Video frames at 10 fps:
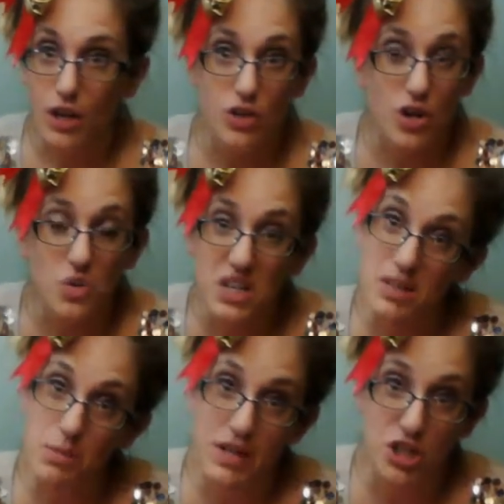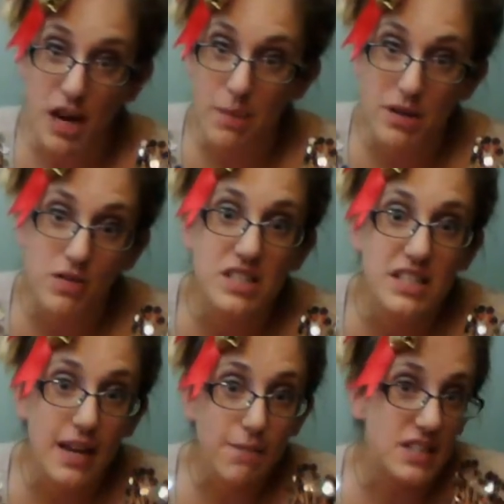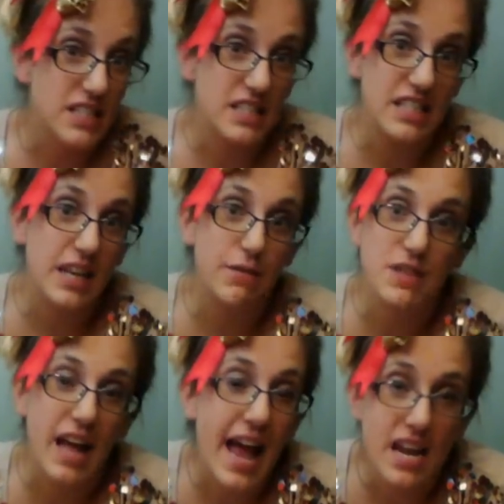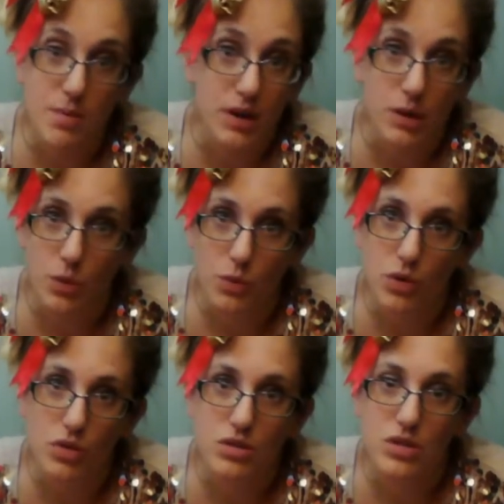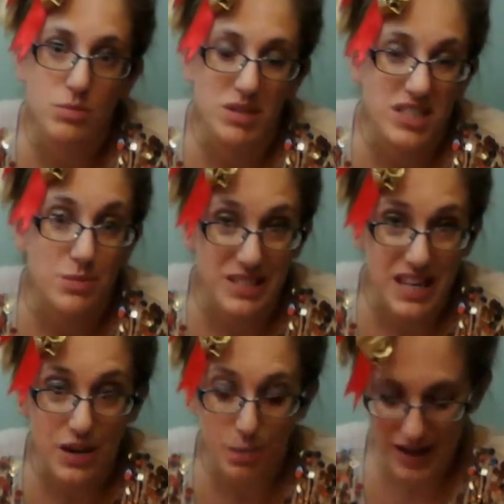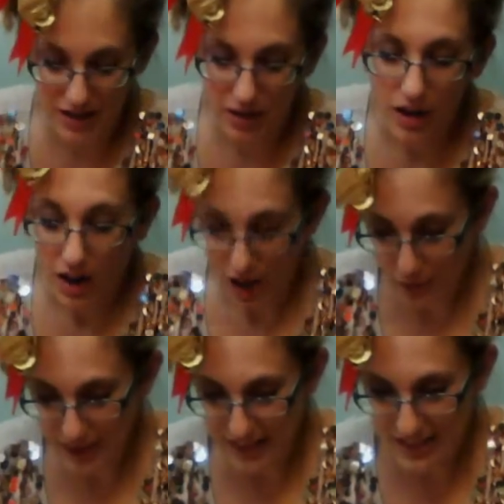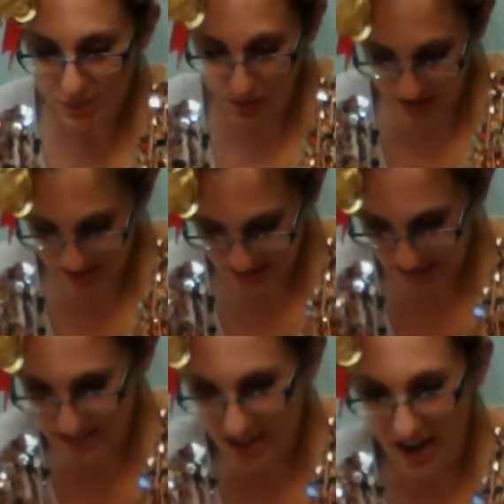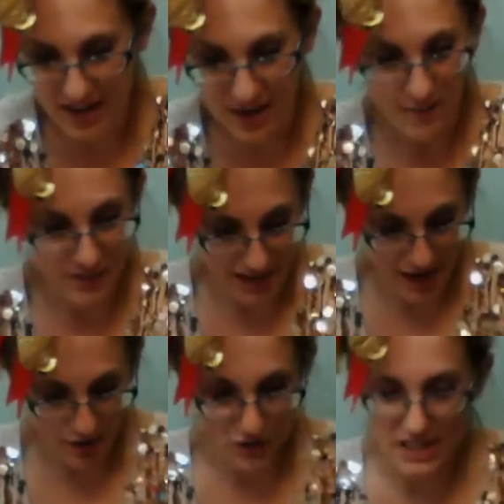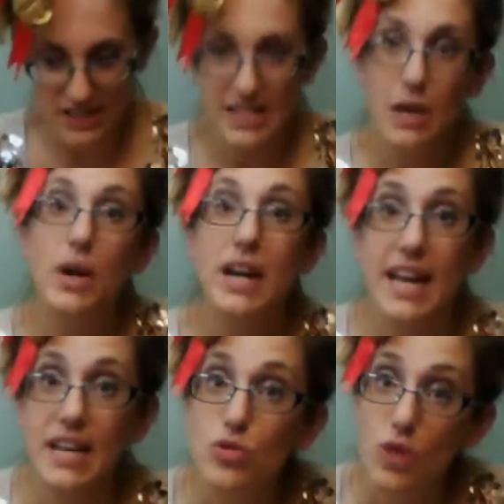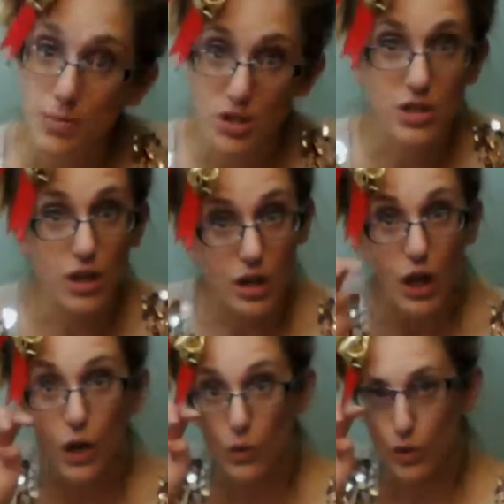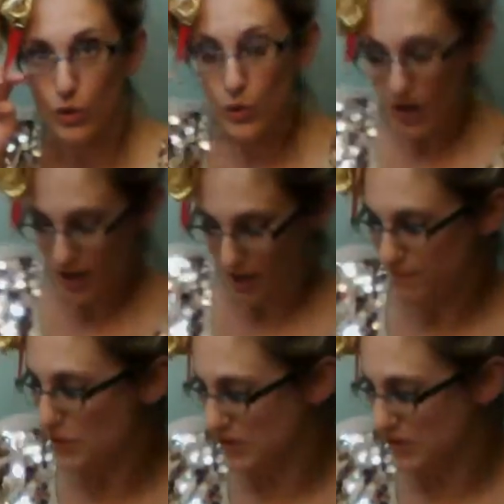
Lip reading: You don't need to be ashamed of this gift. This is a gift that anybody would want, Mr. Potato Bed. Okay, let's put this to the side. Now, you didn't say what age, so I'm just going to go through a few